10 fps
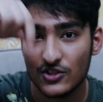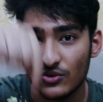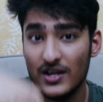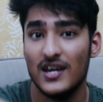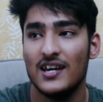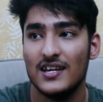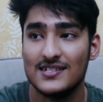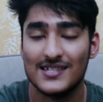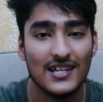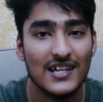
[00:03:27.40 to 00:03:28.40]
today
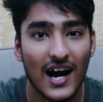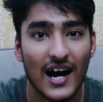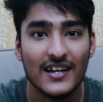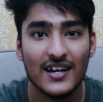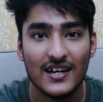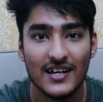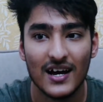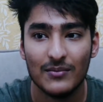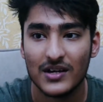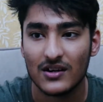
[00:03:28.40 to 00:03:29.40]
is really hard in
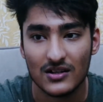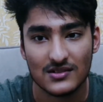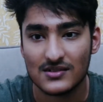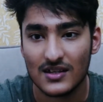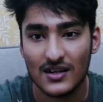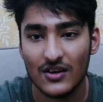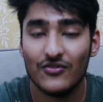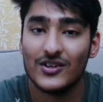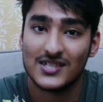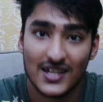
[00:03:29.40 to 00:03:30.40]
India because
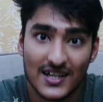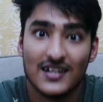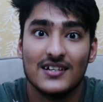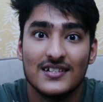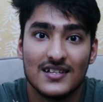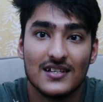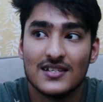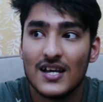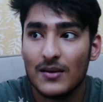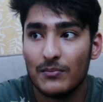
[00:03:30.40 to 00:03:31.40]
for certain reasons,
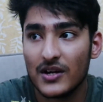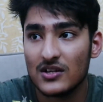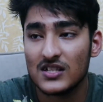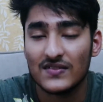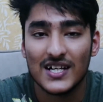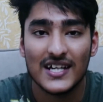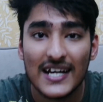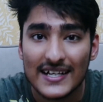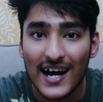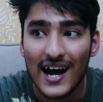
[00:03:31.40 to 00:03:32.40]
because of the
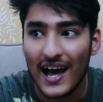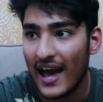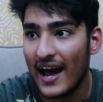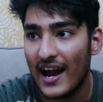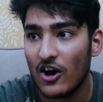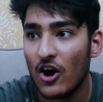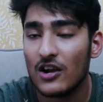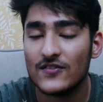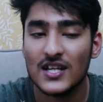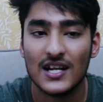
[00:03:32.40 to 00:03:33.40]
data and all
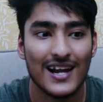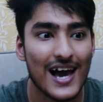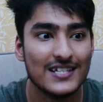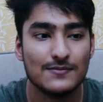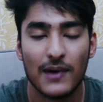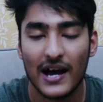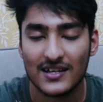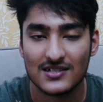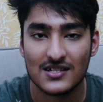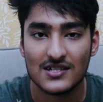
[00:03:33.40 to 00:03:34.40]
of the nice
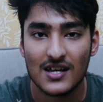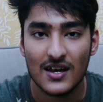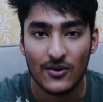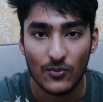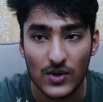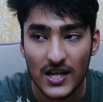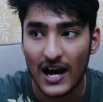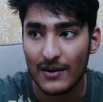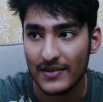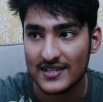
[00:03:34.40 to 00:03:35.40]
packages we
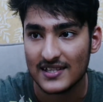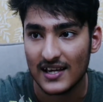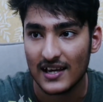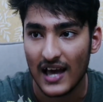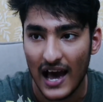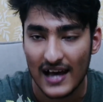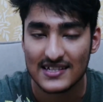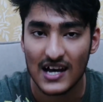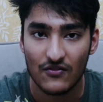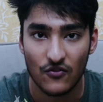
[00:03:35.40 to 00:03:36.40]
are missing as
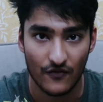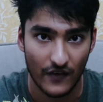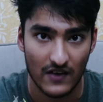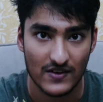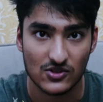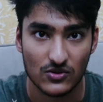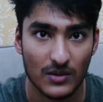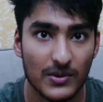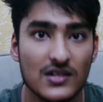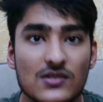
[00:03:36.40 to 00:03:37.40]
an iPhone five S
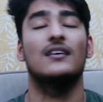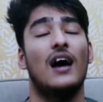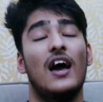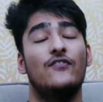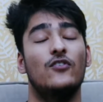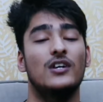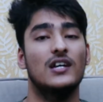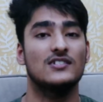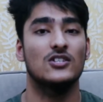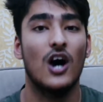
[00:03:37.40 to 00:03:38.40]
owner, because the iPhone
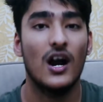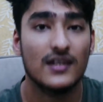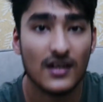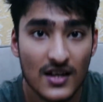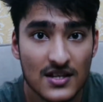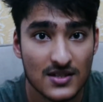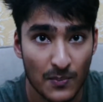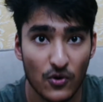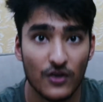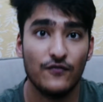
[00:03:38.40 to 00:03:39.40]
does not
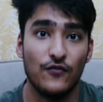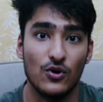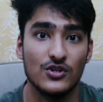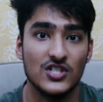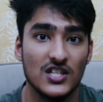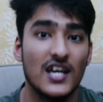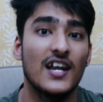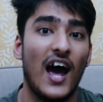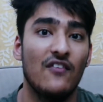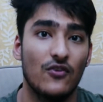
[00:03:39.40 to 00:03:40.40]
support four G in
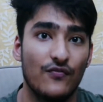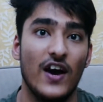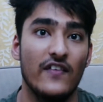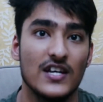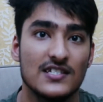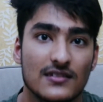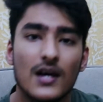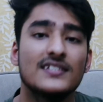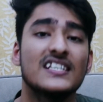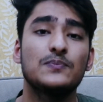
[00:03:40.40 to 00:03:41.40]
iPhone five S.
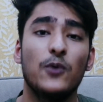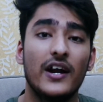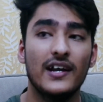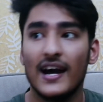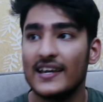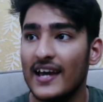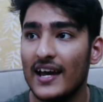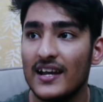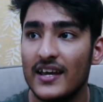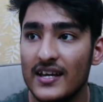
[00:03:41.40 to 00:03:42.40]
Sixth point
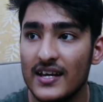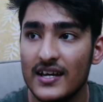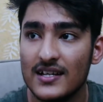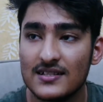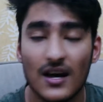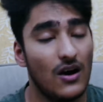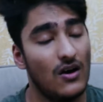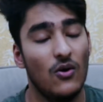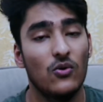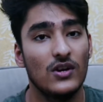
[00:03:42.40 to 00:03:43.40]
again is
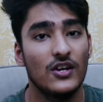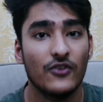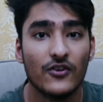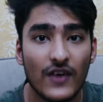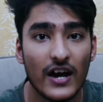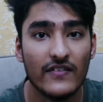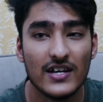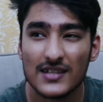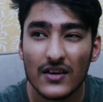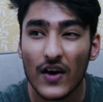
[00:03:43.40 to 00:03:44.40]
only for five
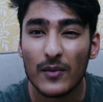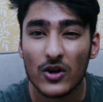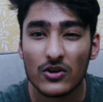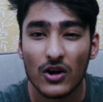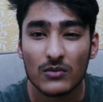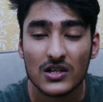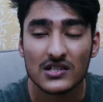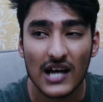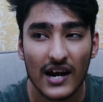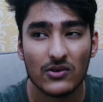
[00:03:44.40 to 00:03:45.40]
S, if I'm not wrong,
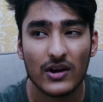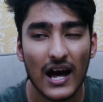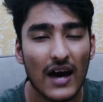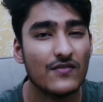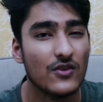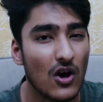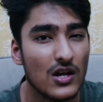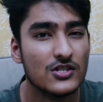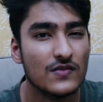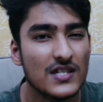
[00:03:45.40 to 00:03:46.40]
because I don't have
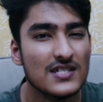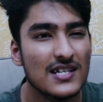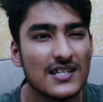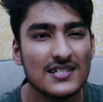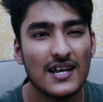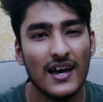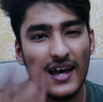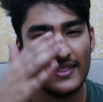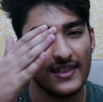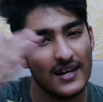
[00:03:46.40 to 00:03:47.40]
knowledge of the six
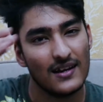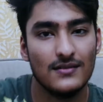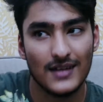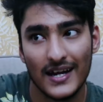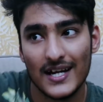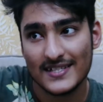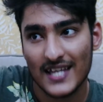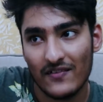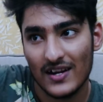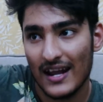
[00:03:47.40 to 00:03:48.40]
and then the eight,
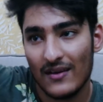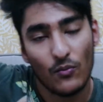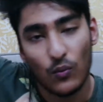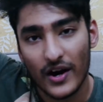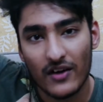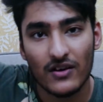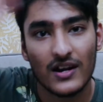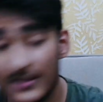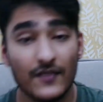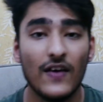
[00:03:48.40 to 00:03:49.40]
seven and
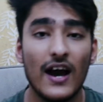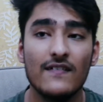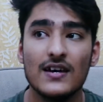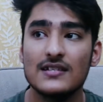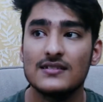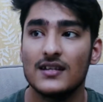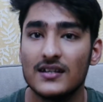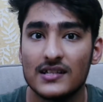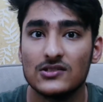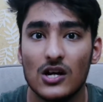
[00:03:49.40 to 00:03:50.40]
whatever. The five S
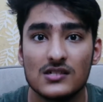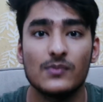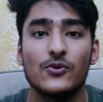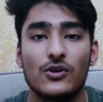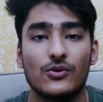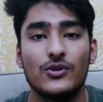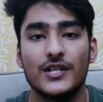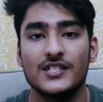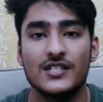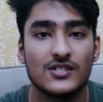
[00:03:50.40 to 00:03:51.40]
does not support O
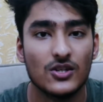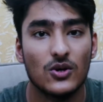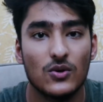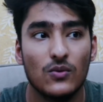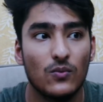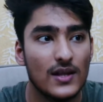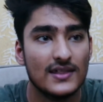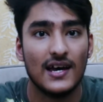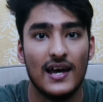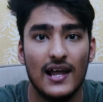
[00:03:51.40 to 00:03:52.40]
T G, so
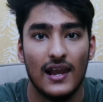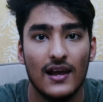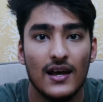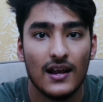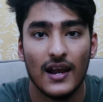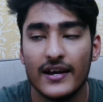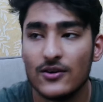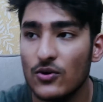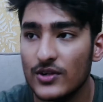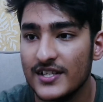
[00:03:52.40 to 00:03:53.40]
what the hell?
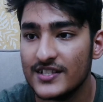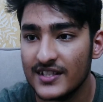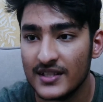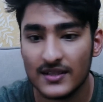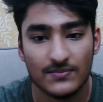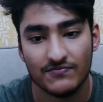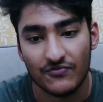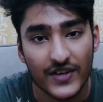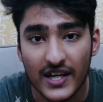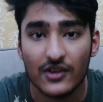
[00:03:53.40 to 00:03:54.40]
Like, O T G,
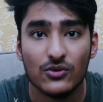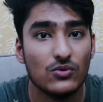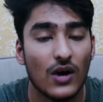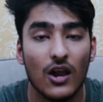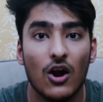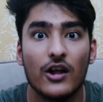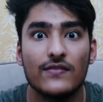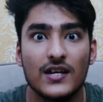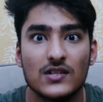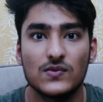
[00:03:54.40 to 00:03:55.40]
we can do a lot
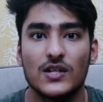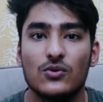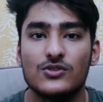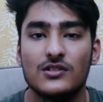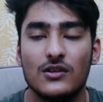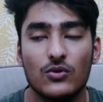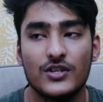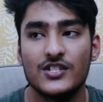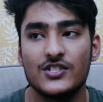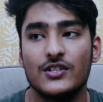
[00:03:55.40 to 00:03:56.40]
of things with O
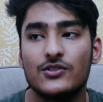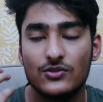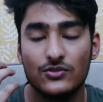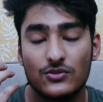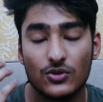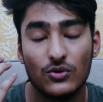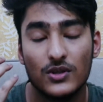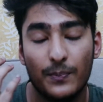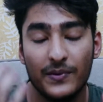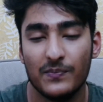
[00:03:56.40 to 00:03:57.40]
T G. So
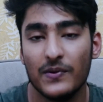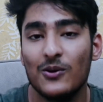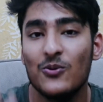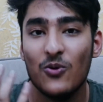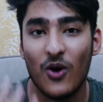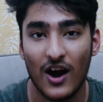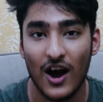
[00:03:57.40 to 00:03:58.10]
the people who